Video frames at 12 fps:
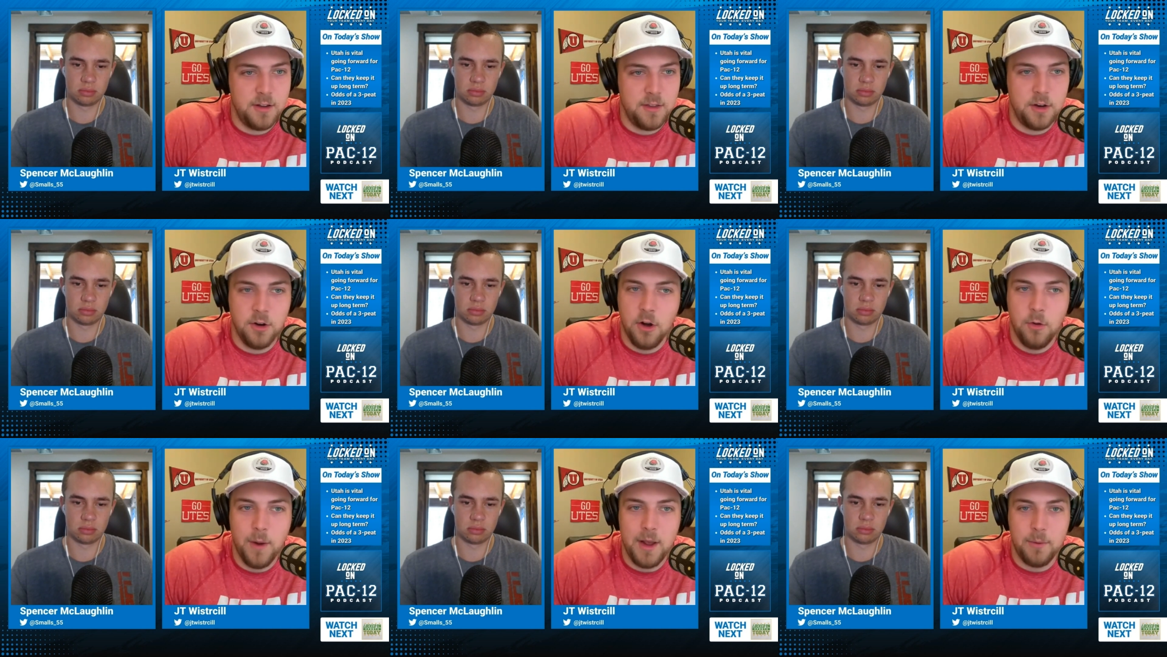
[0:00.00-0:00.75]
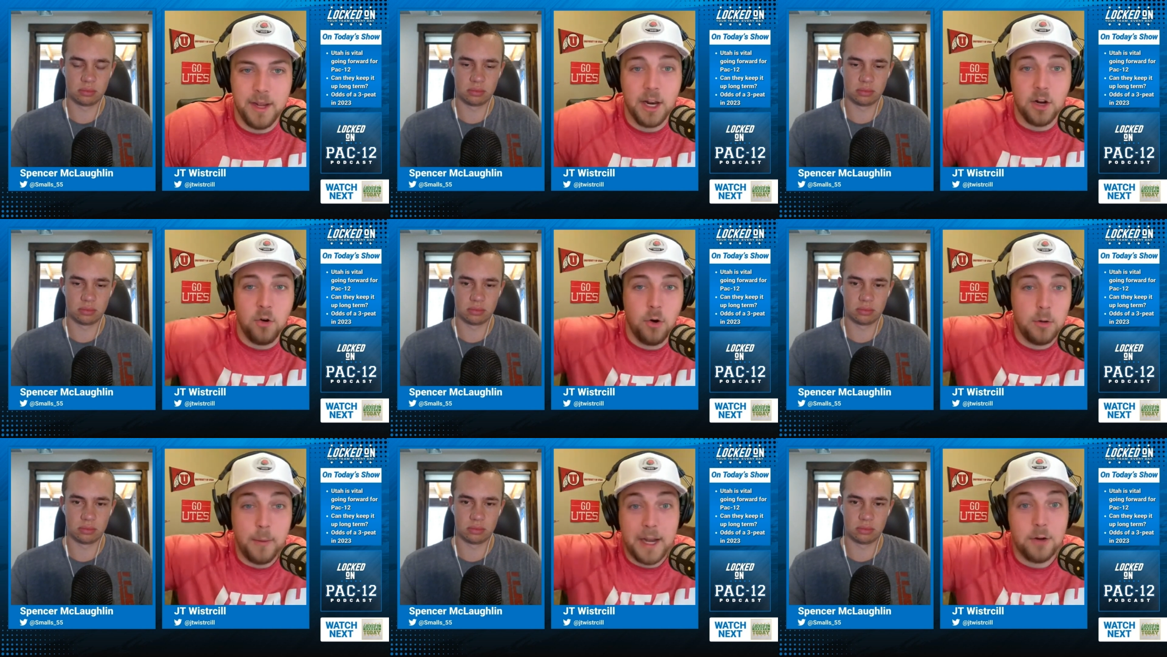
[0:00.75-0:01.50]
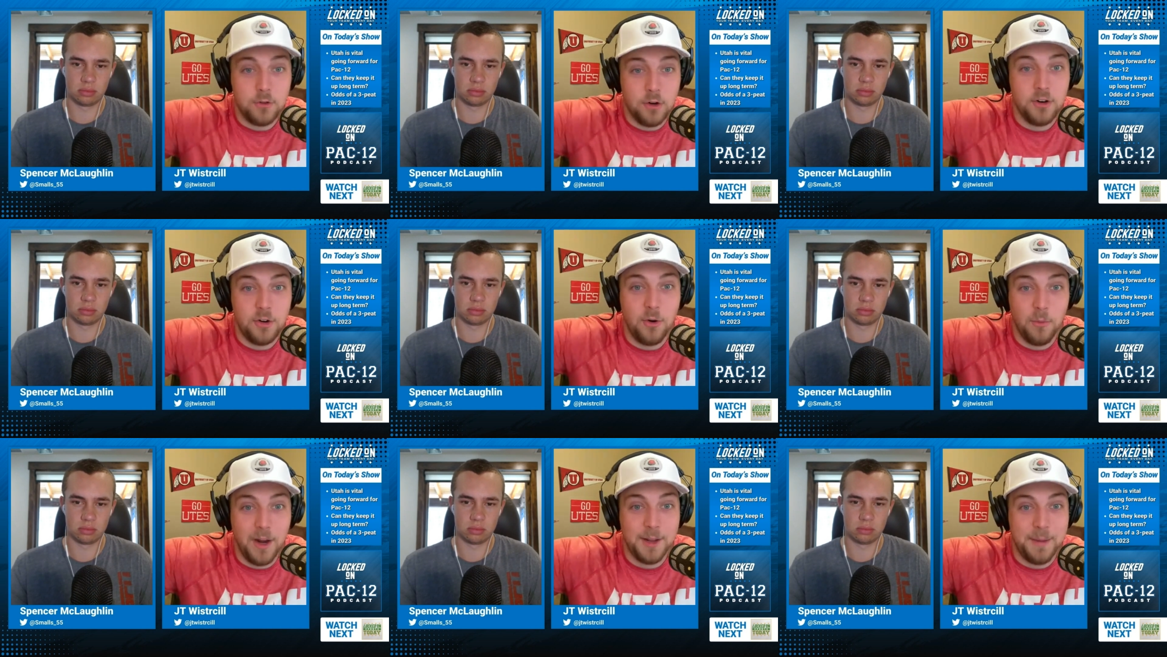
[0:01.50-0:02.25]
Speaker 1: And then, oh, wait, we got a quarterback who turned into a
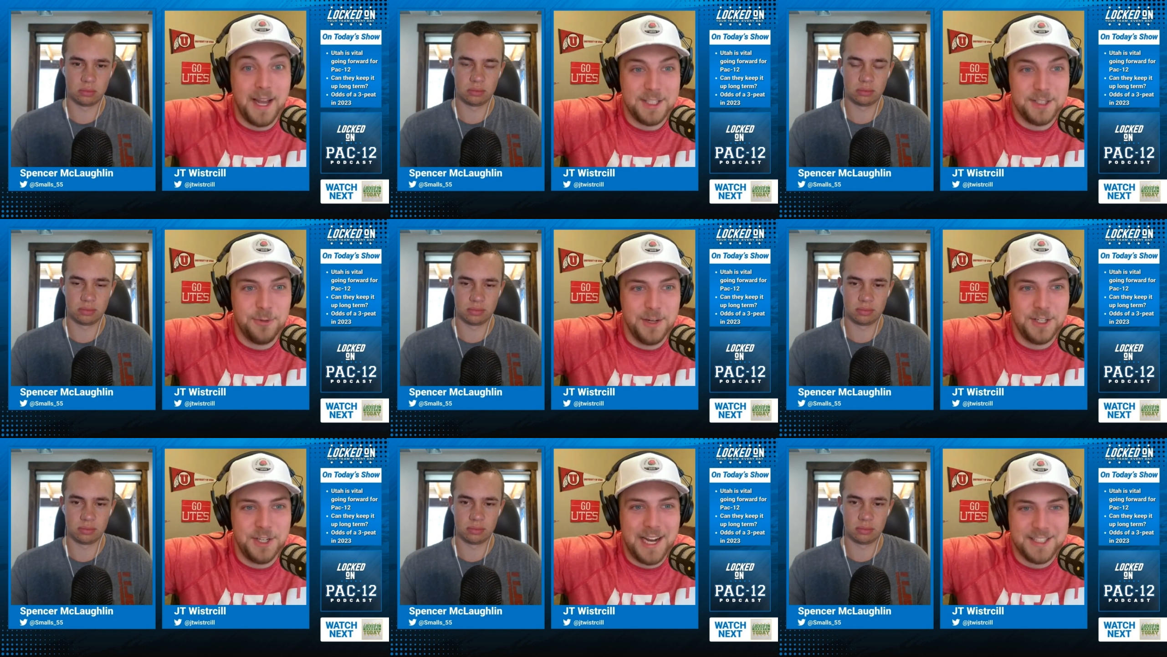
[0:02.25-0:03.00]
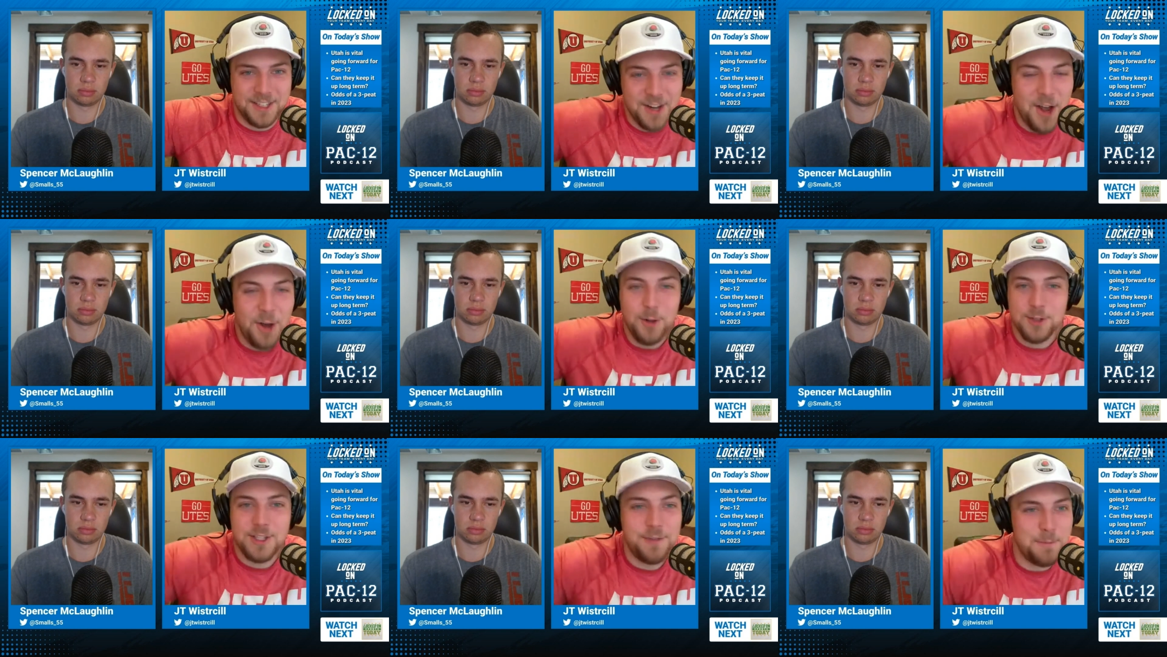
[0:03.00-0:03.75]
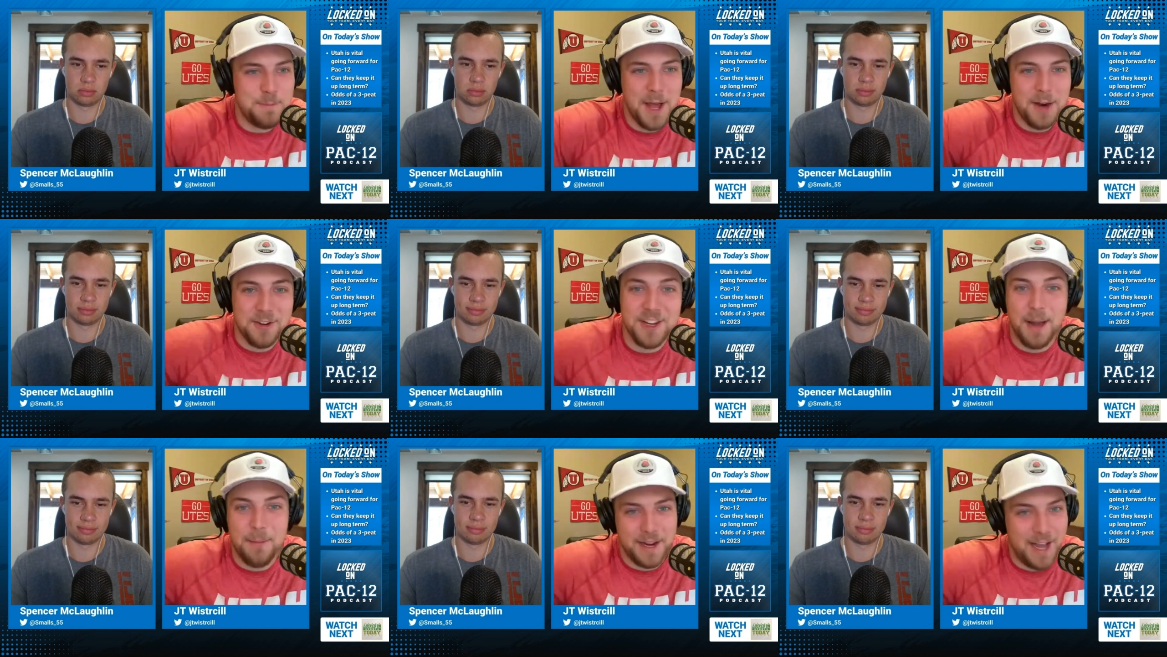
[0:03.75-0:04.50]
running back, and Jaquinton Jackson, who looks even better. You
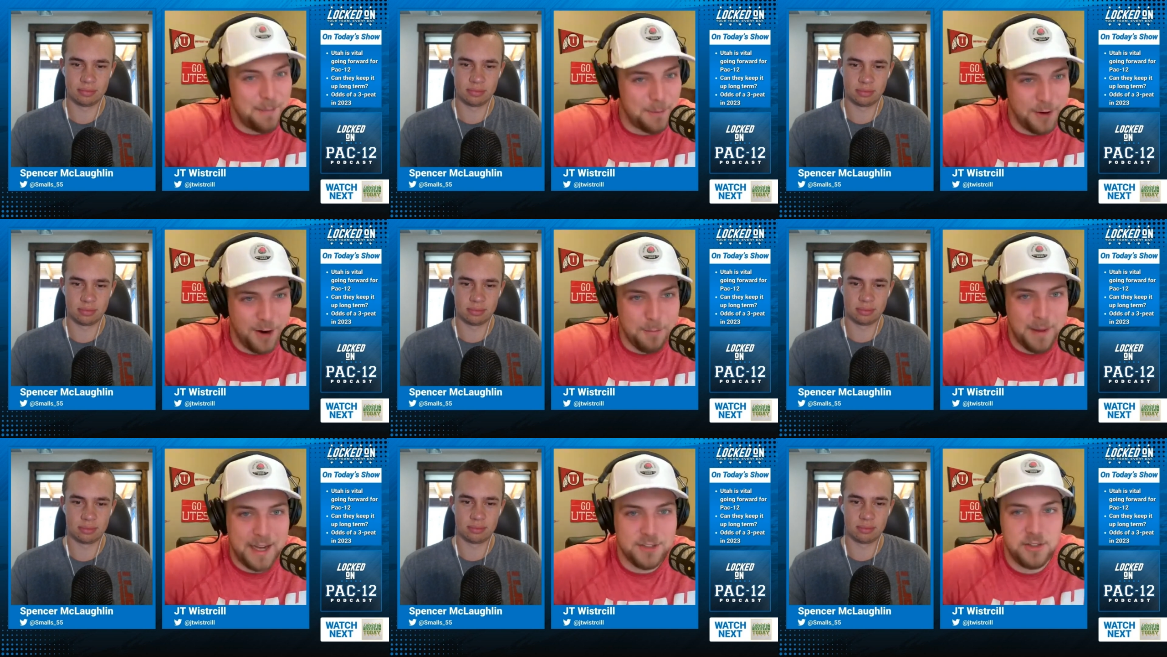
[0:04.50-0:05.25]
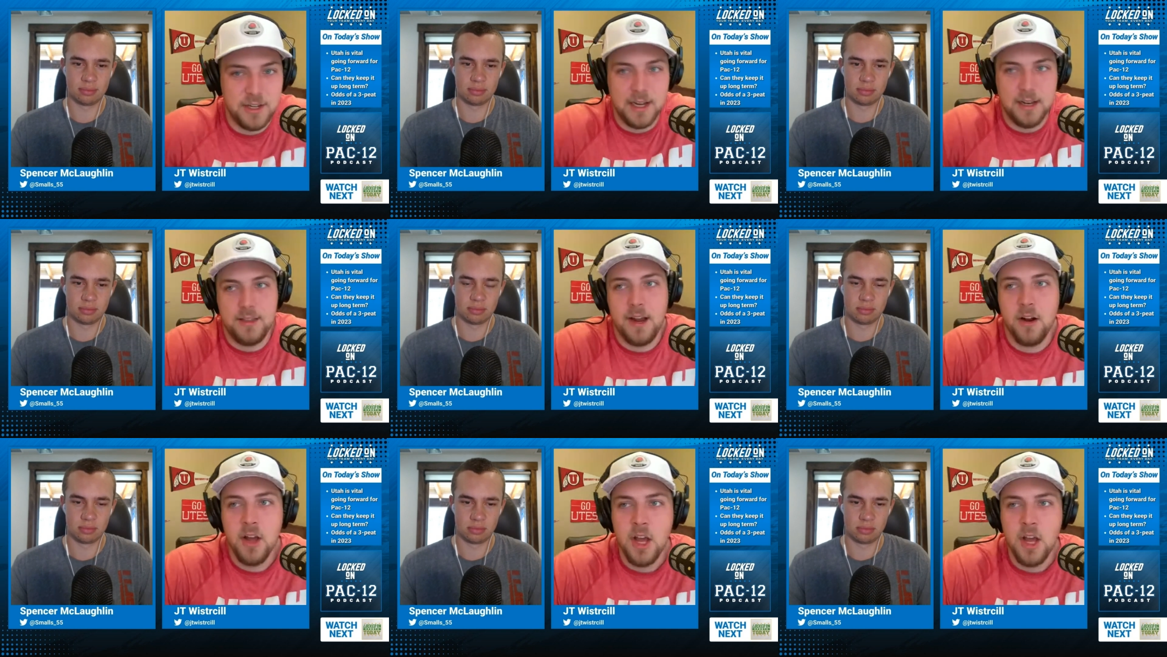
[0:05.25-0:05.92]
got Mekhi Bernard back, so you got it there.